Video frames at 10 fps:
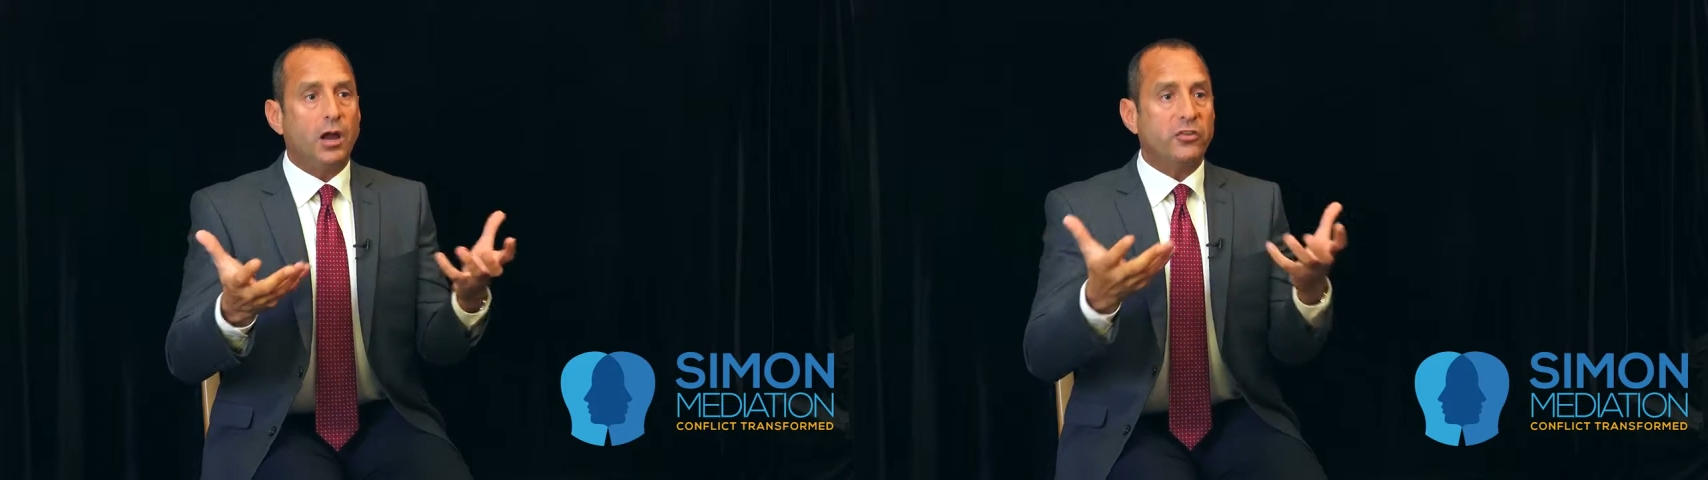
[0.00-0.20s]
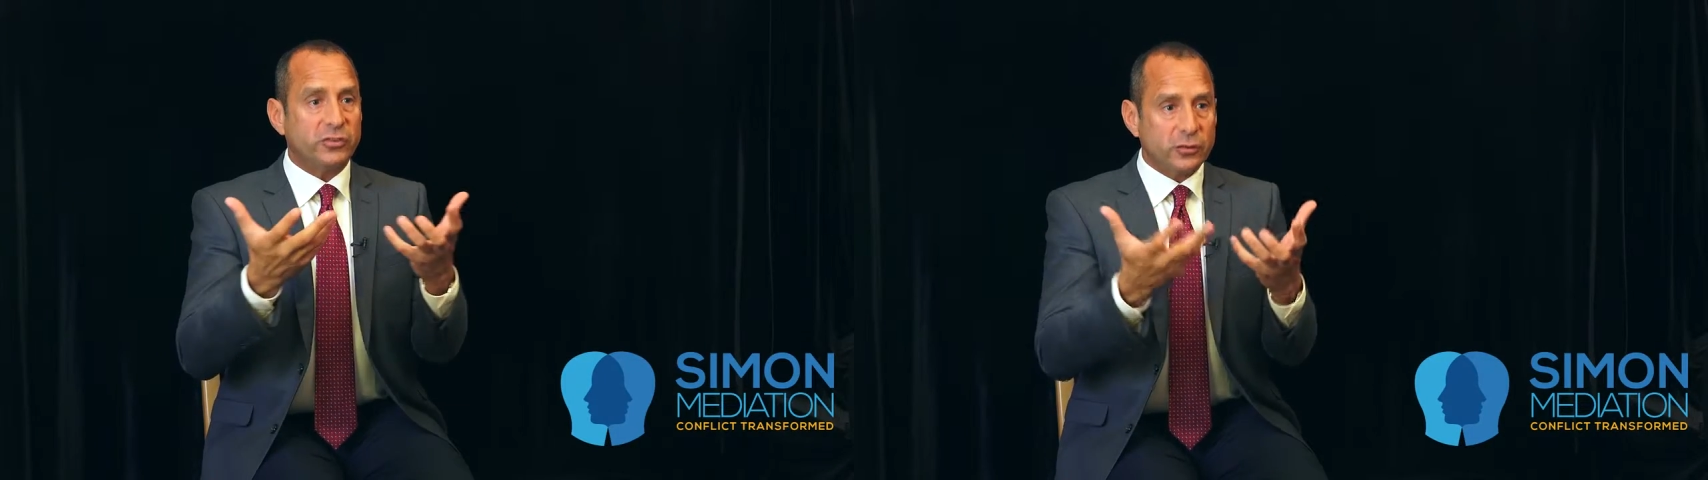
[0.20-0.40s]

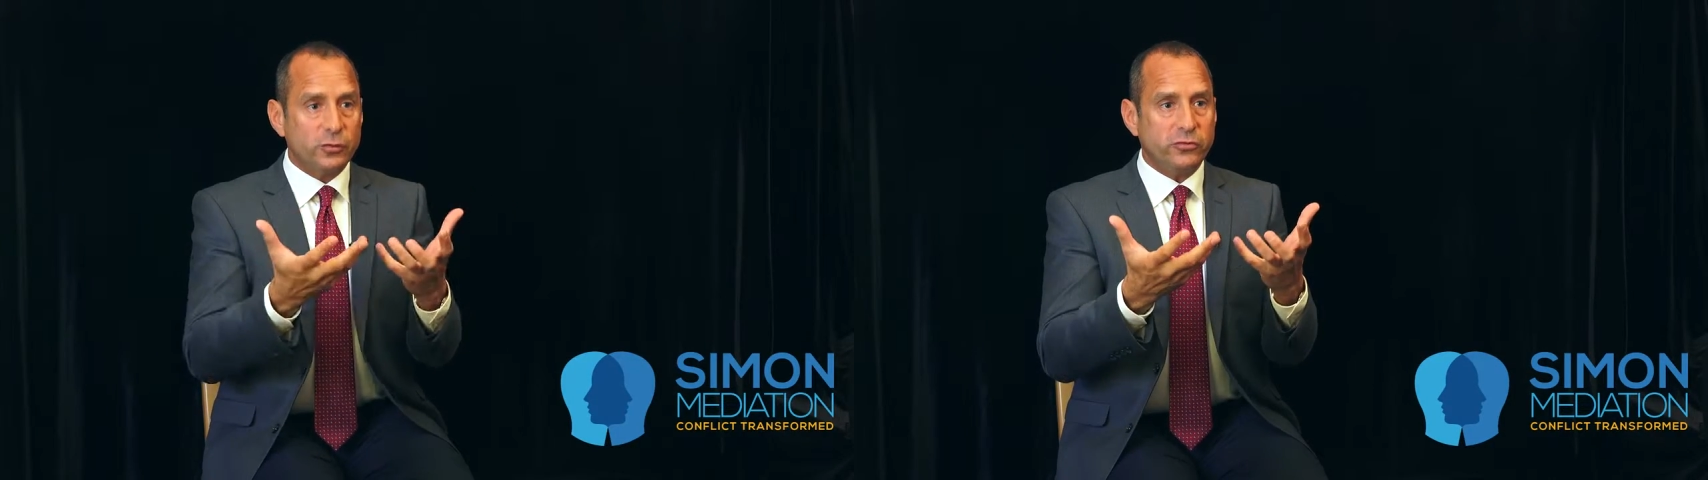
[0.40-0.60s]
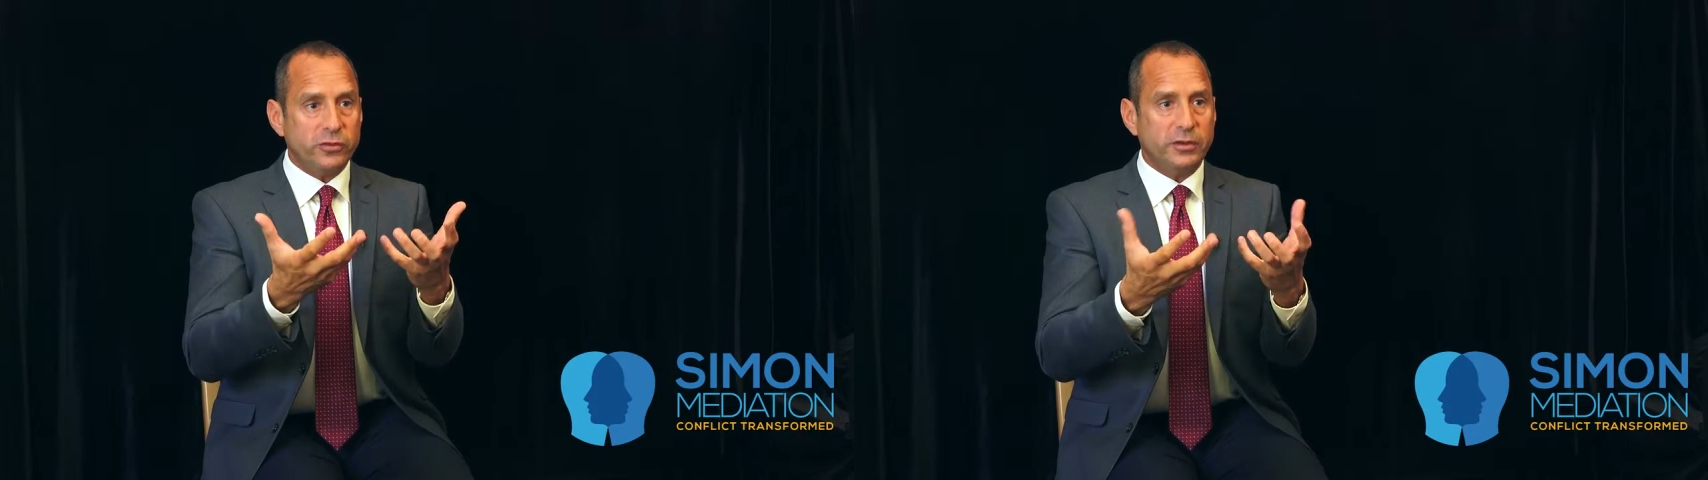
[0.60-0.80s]
a
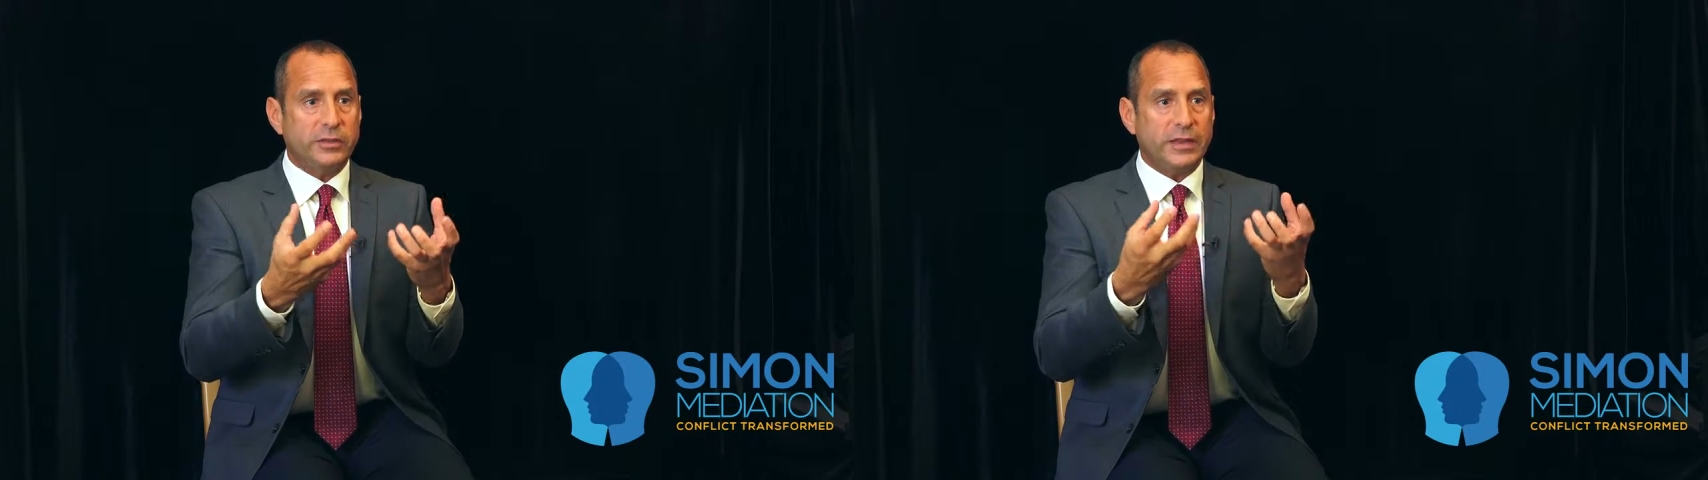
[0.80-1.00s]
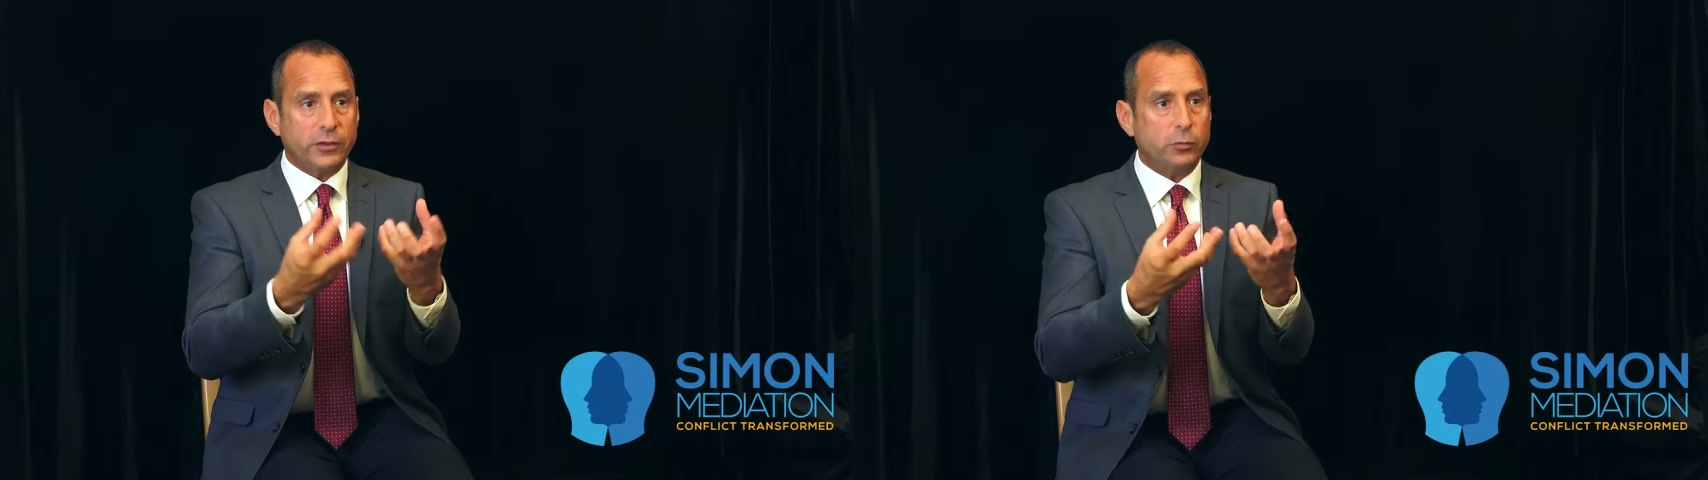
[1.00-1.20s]
solution
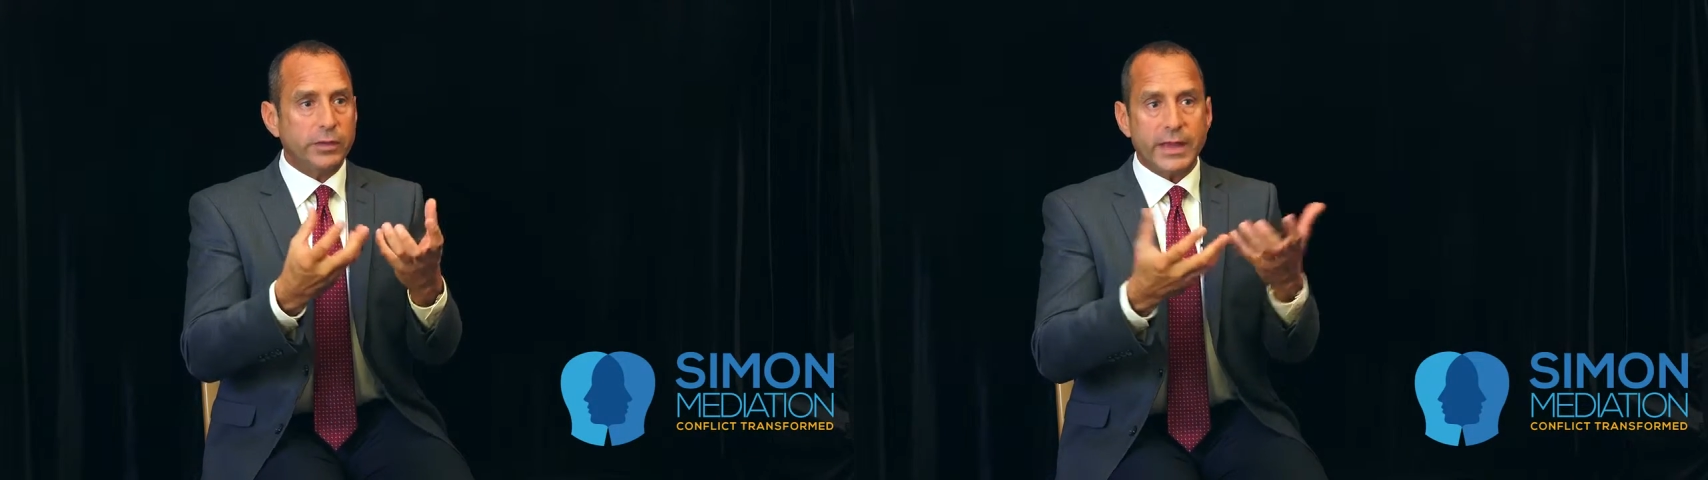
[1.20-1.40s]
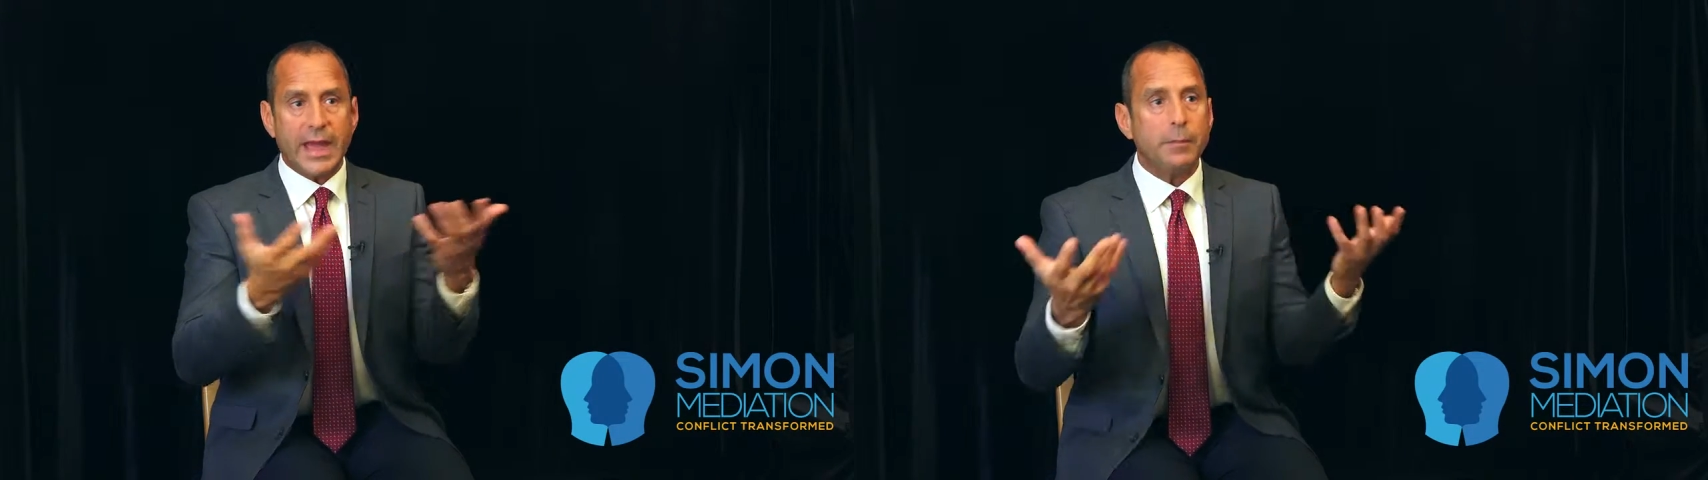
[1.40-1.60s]
that they're
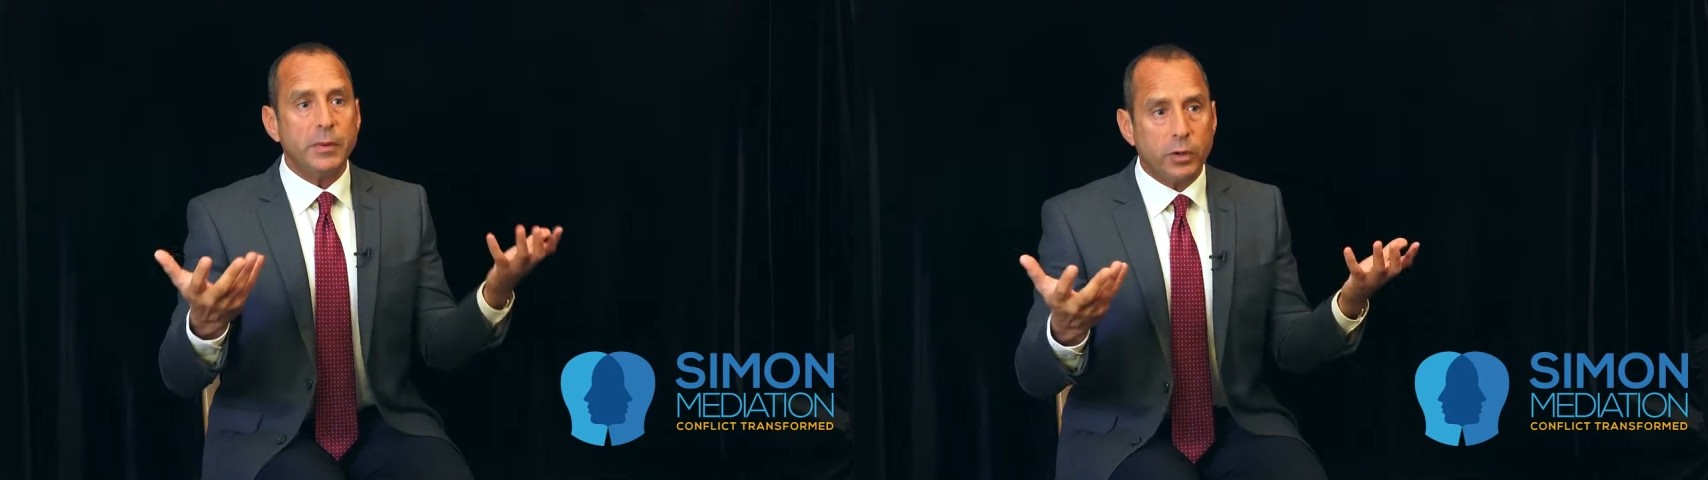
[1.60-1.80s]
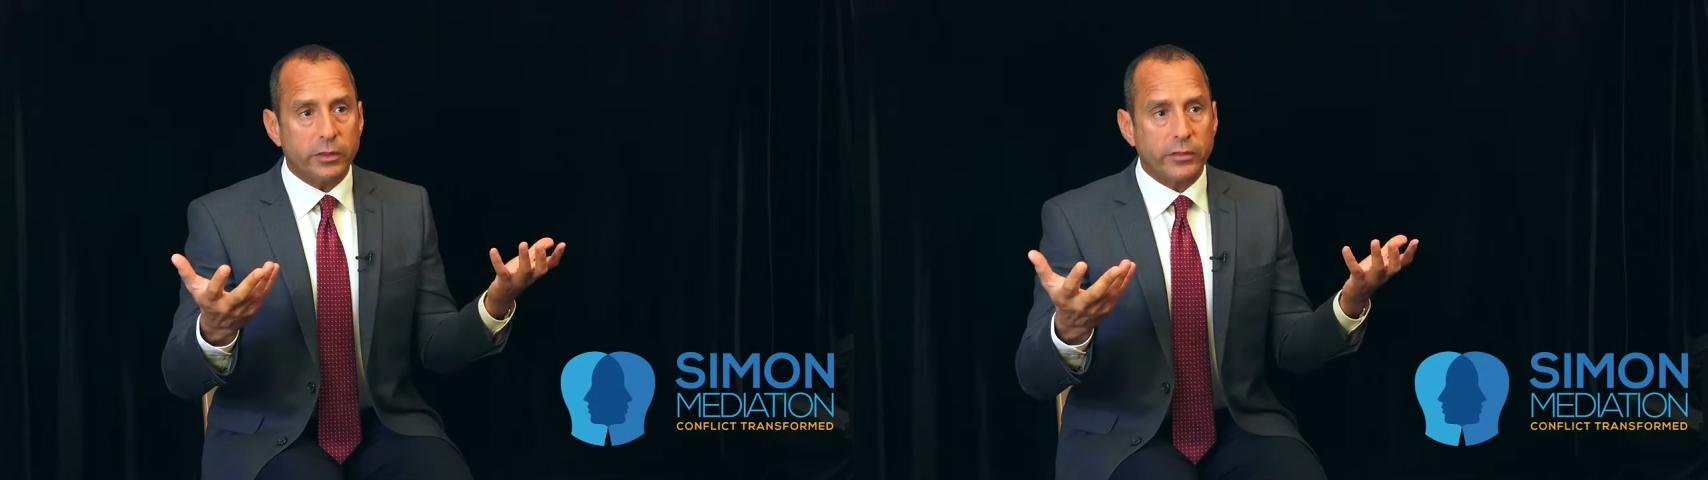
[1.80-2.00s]
really
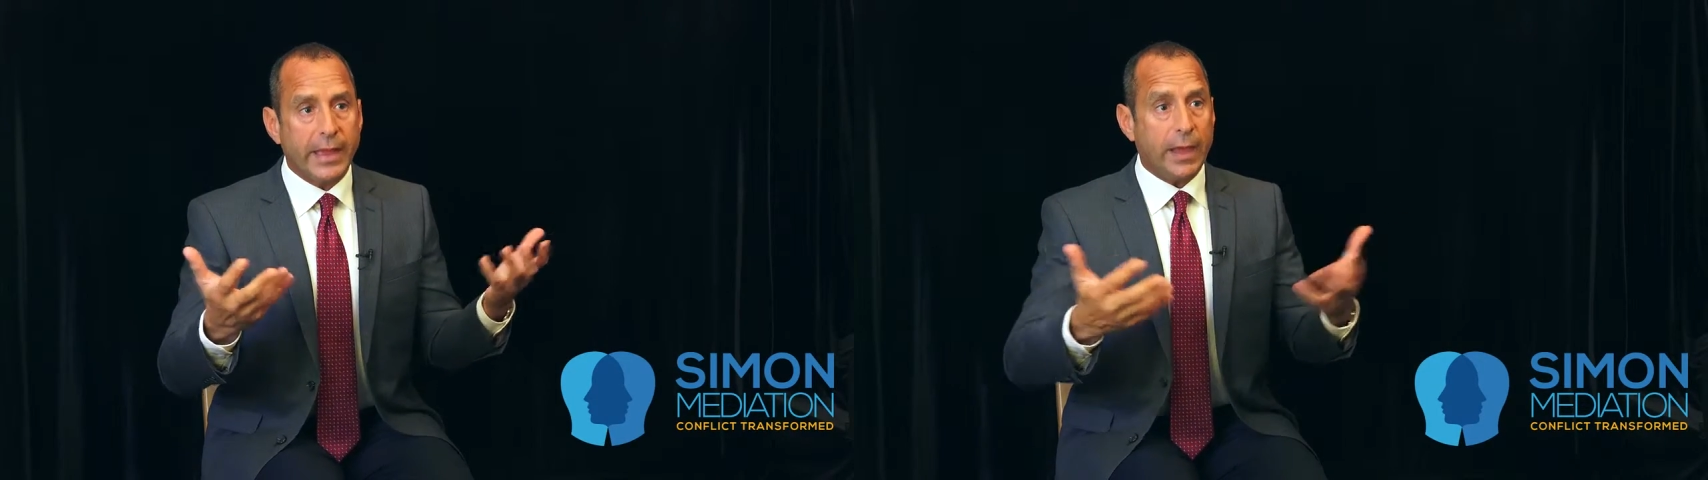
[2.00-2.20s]
happy with